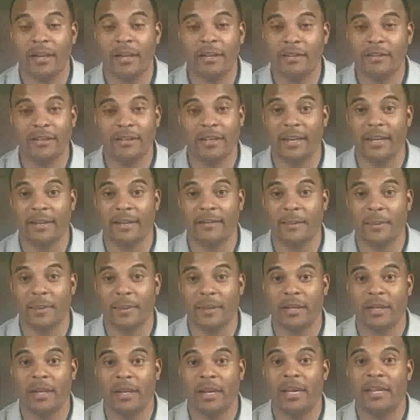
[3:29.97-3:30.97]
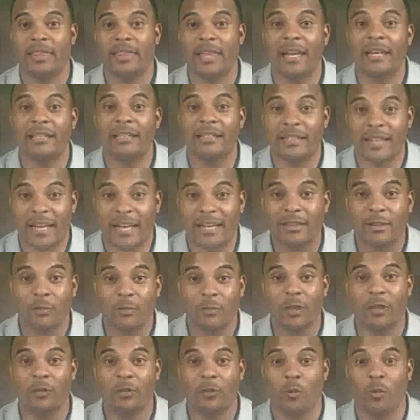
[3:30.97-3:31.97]
understand, that is not
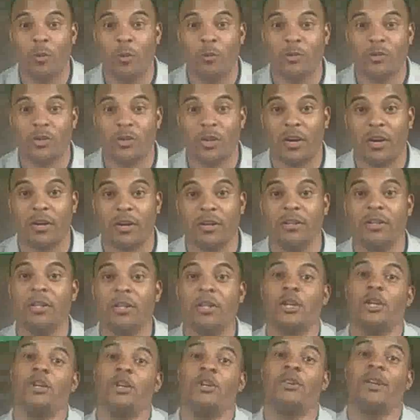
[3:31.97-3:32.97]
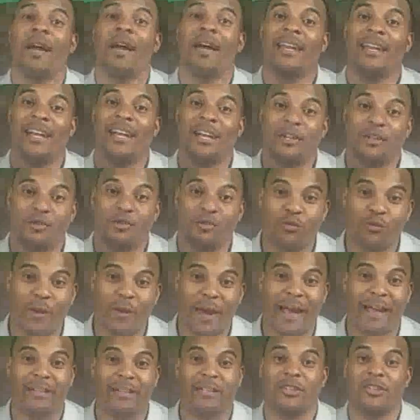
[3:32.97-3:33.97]
the way to a woman's heart. You gotta
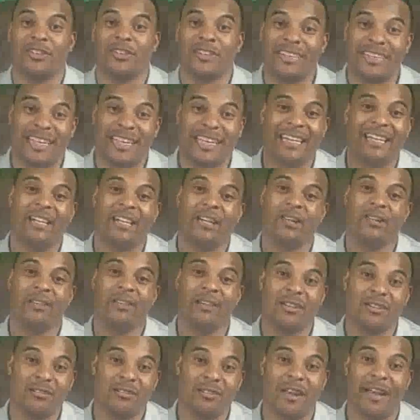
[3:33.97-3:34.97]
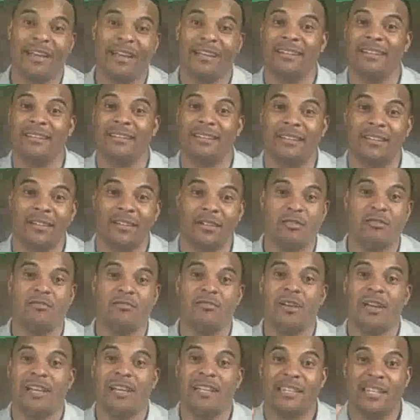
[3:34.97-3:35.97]
attract her. Get her attracted to
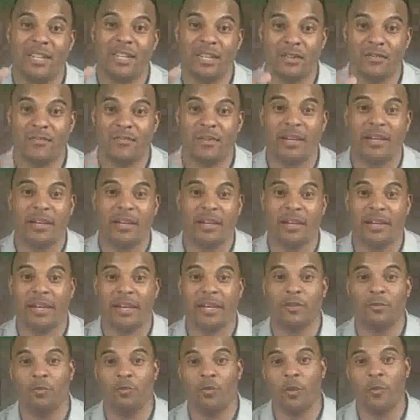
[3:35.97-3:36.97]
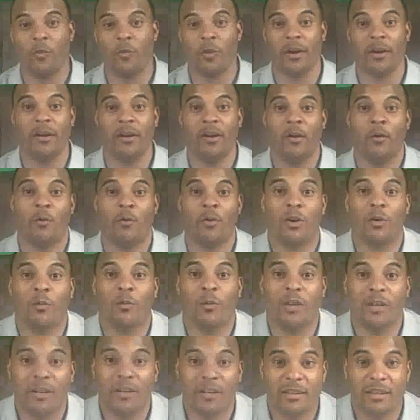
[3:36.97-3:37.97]
you, then you win there like swimwear. What are
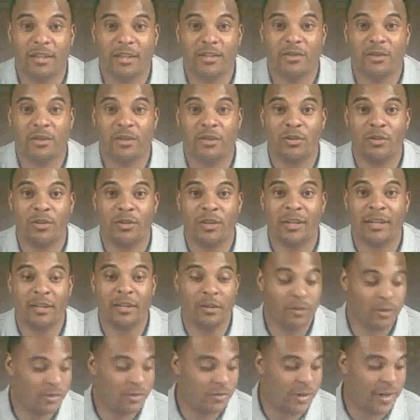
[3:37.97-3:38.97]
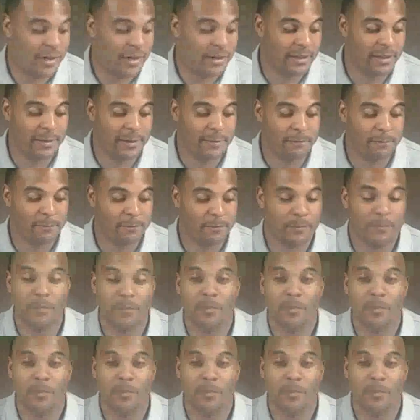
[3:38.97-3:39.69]
one of the things you can do to get her attracted?